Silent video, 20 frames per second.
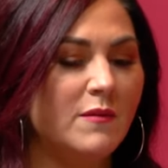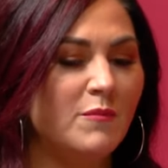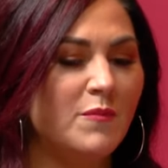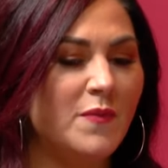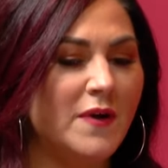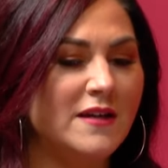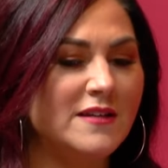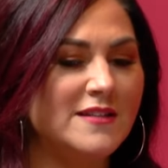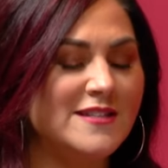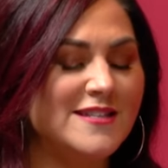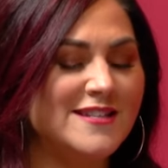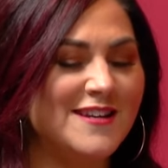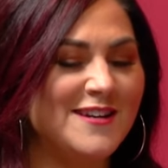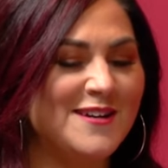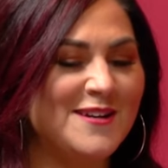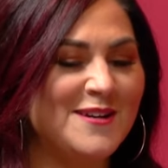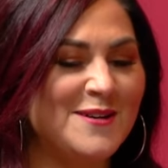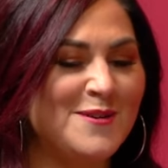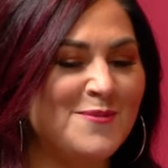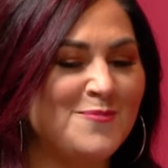But
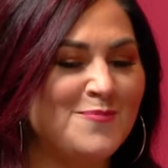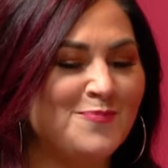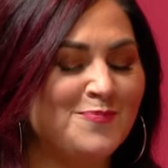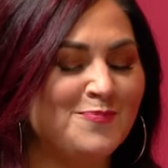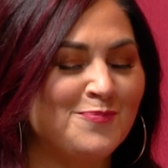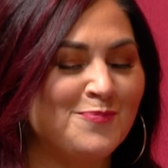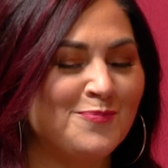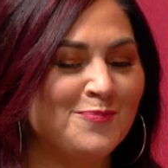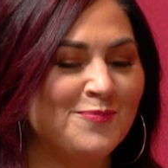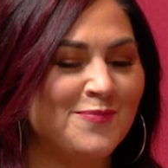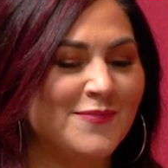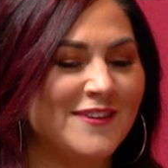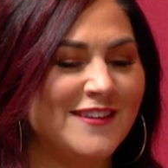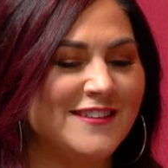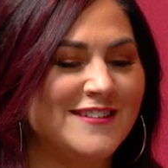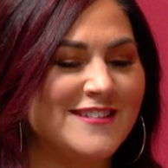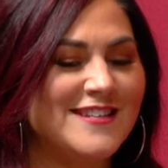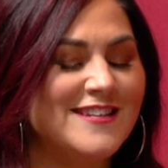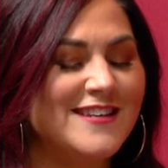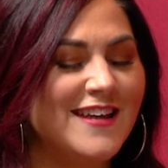um,
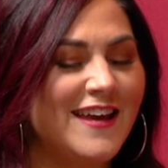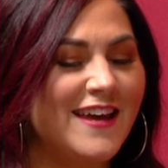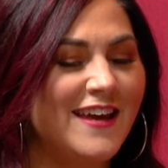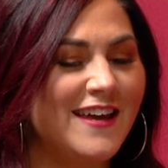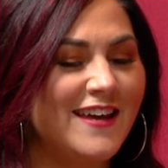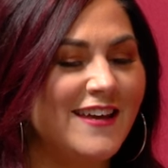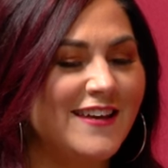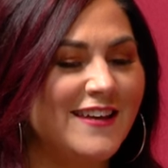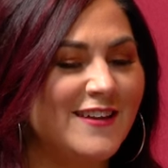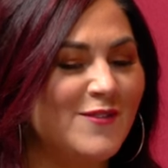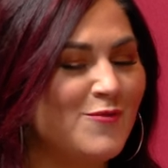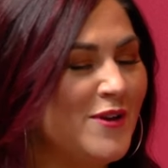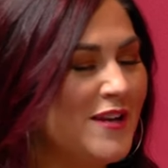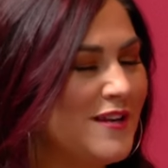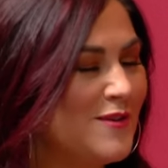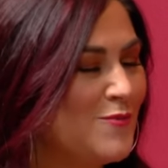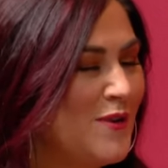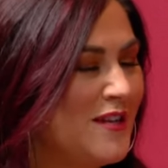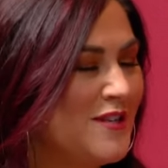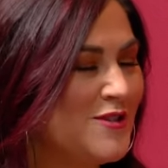today
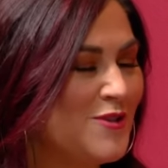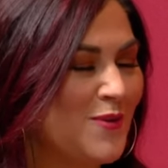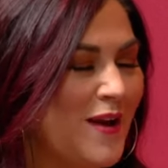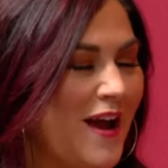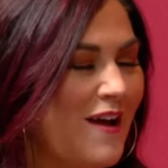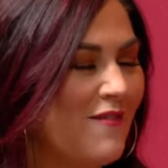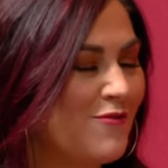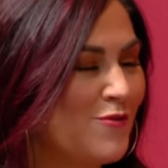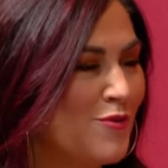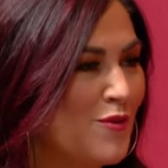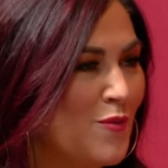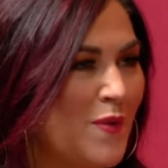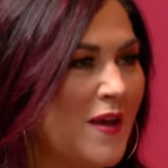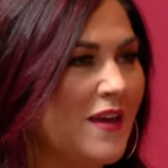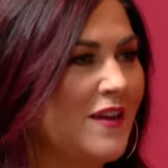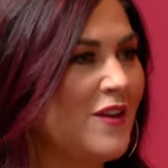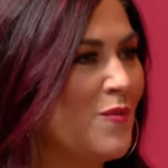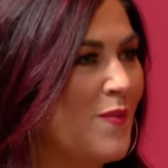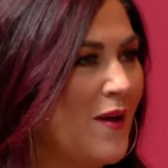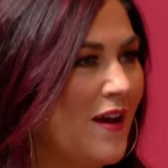we, we do have through the
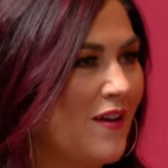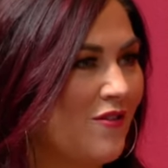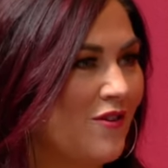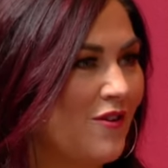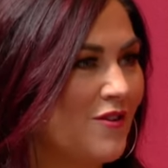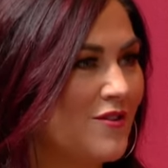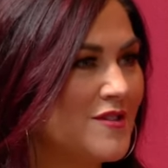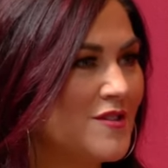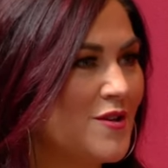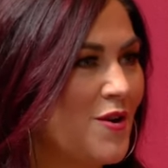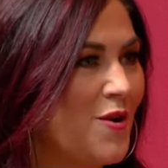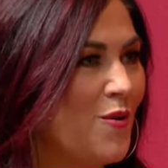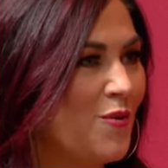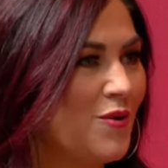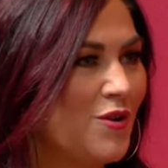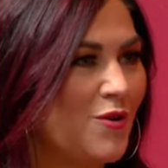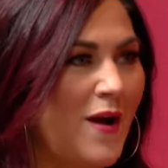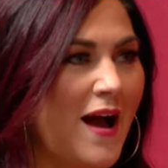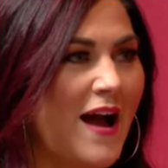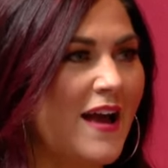incubator, So,
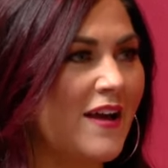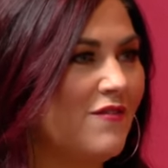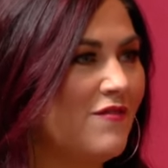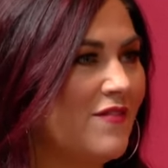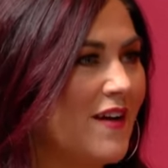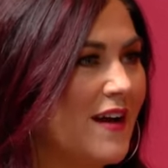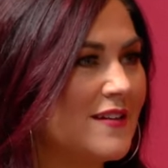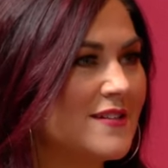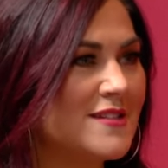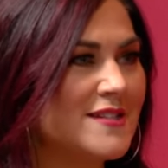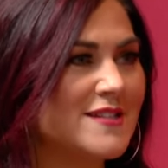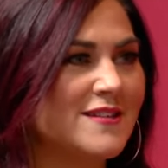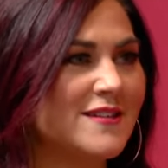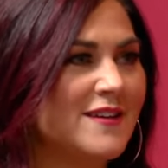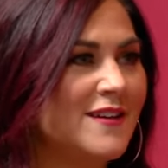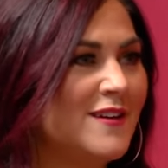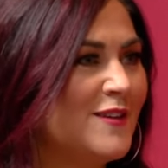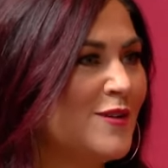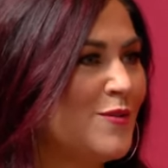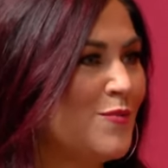you know, I invest
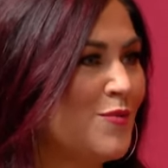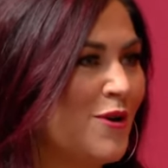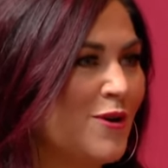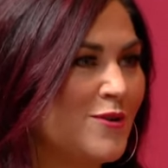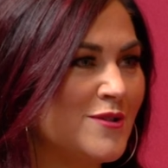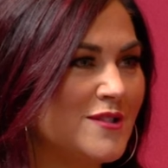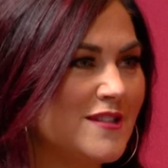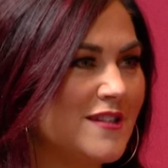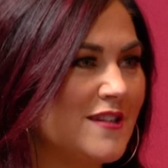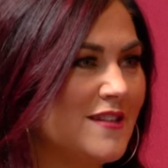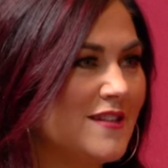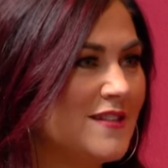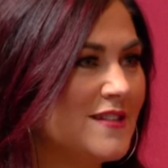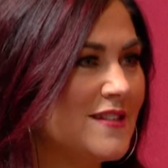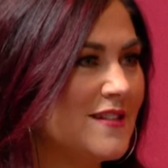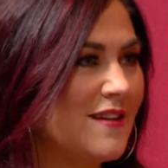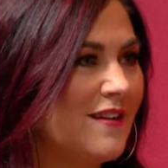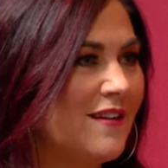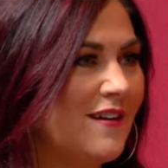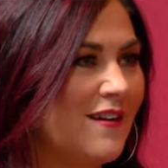the
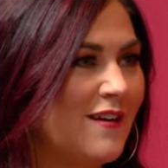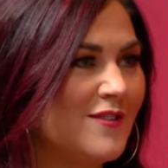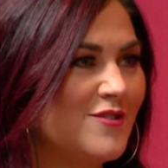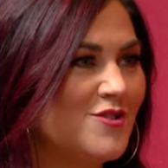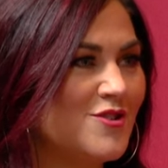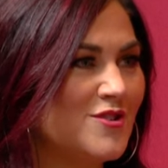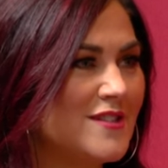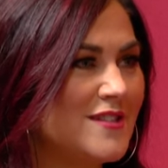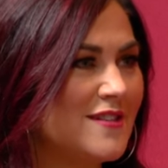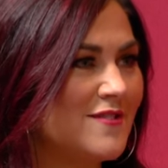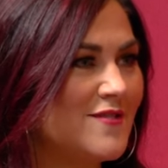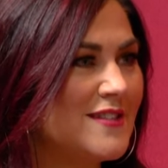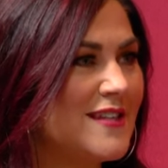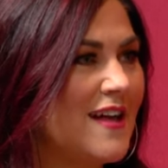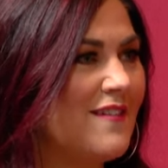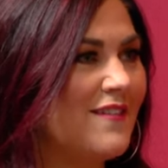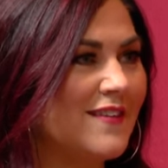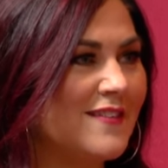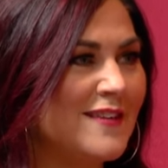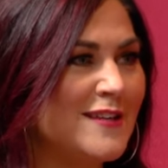proceeds uh, just of
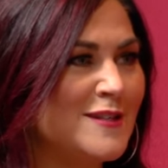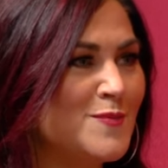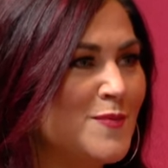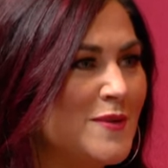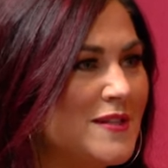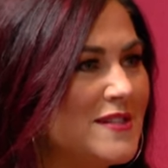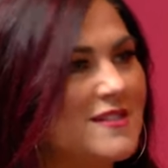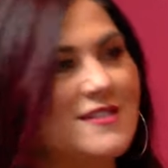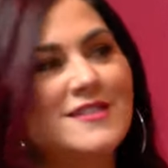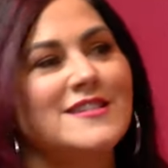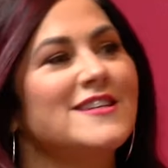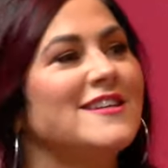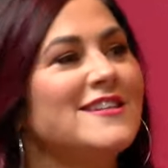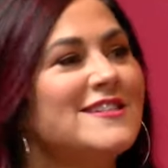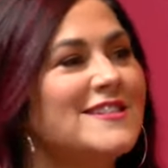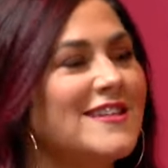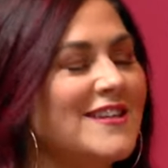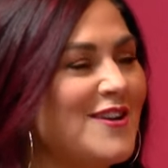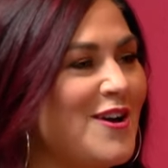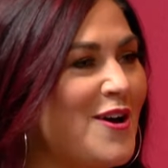selling these
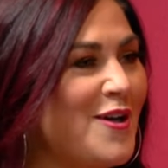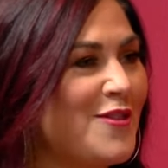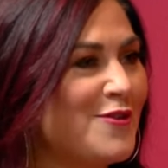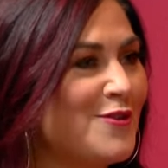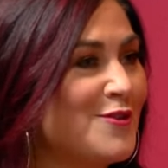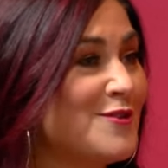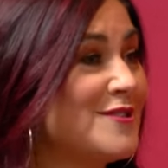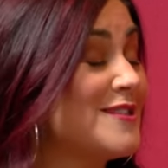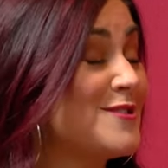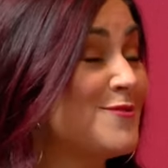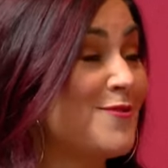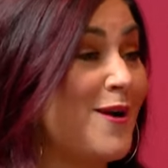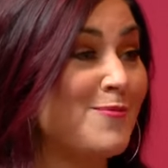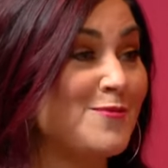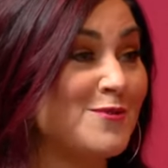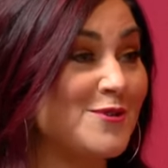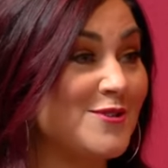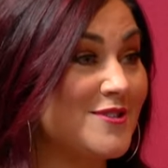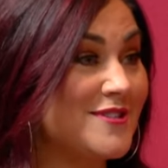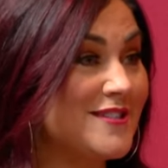businesses and other
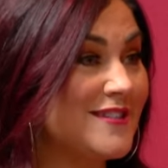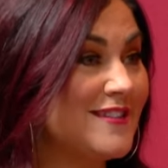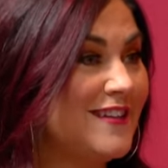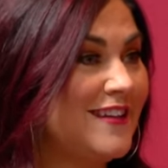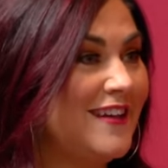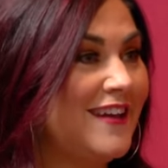disruptors.